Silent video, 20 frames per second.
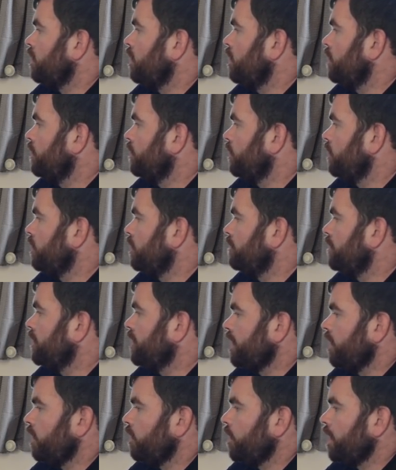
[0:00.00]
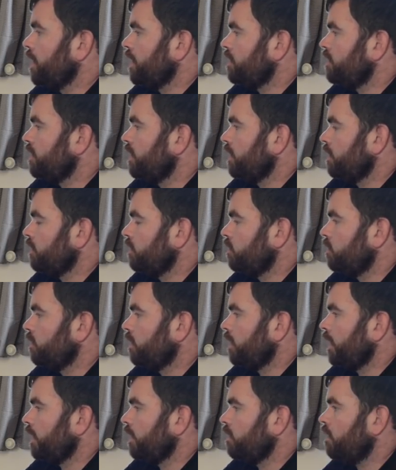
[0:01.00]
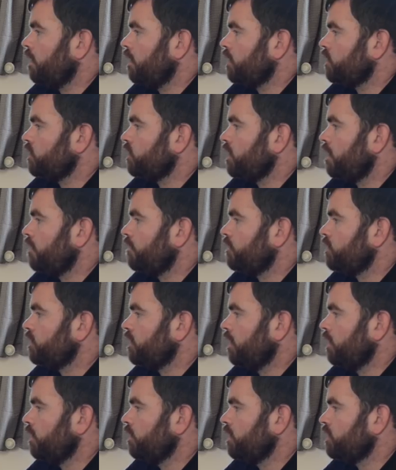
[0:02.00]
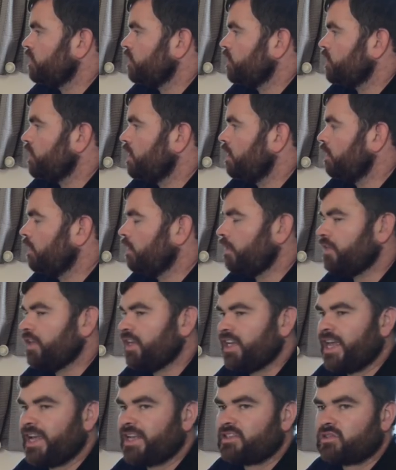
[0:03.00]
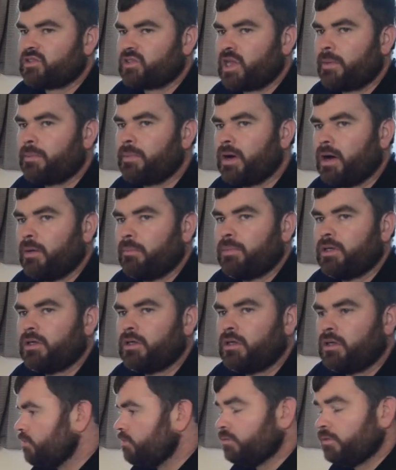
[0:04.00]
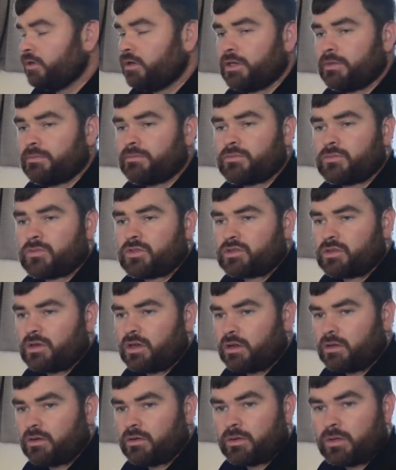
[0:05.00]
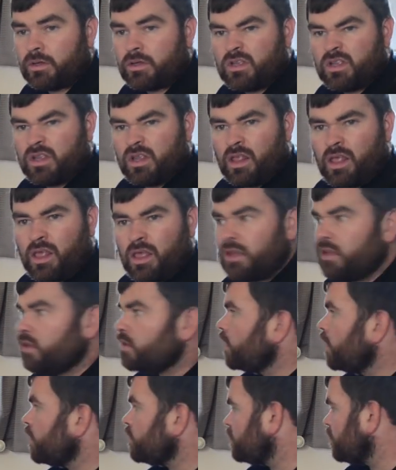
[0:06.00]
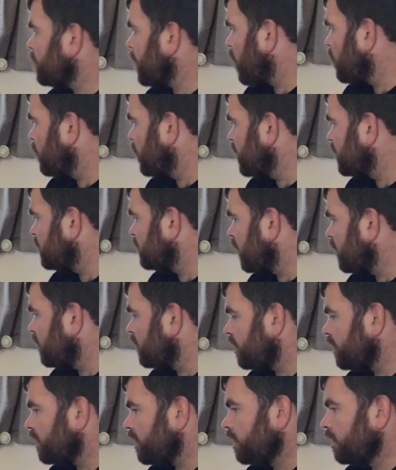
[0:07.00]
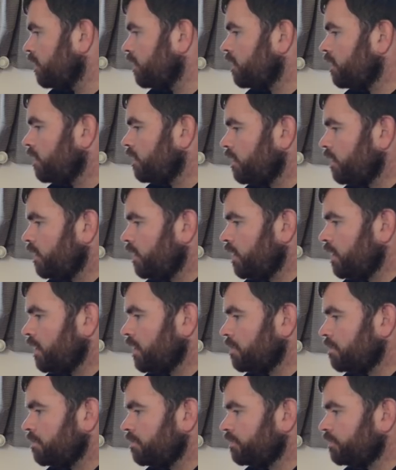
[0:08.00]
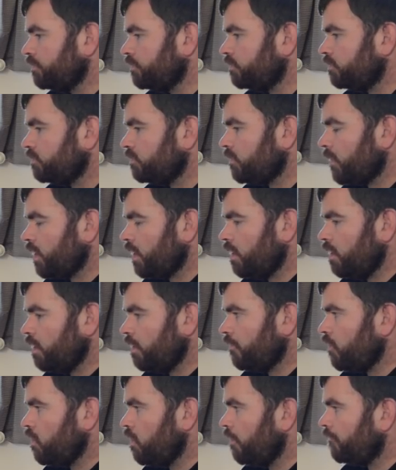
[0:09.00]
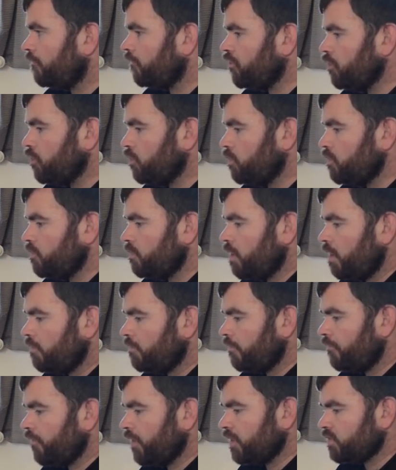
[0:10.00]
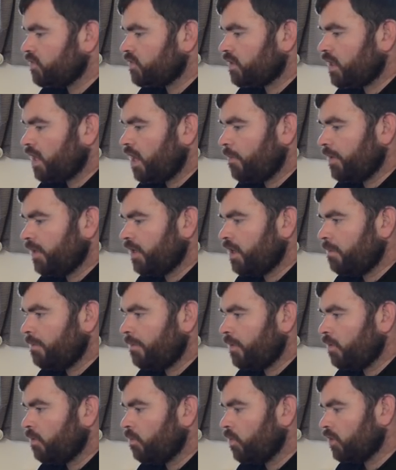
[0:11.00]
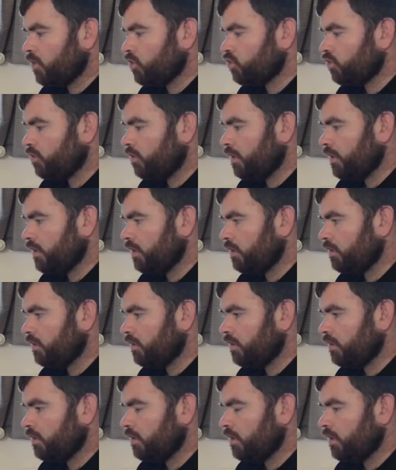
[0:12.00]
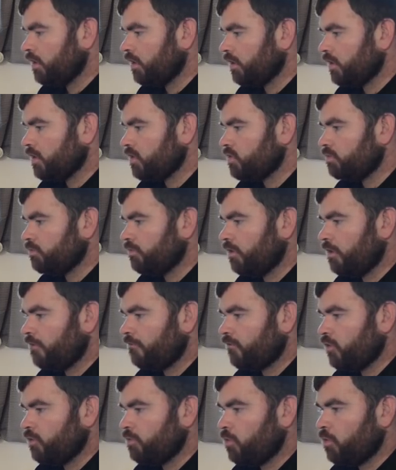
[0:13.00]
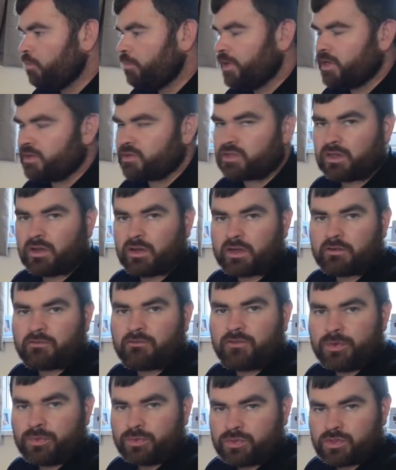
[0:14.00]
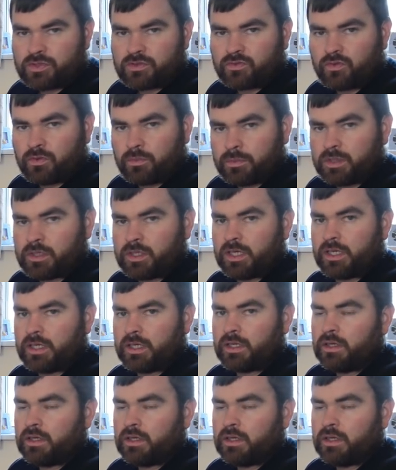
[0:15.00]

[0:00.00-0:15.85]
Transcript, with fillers: over video editing and all of that kind of stuff. So this is kind of like the next step up. Right, so that's about me done, I think. Um, I've got a few other things coming up. I want to try and uh, get some, a few more bits like filters for my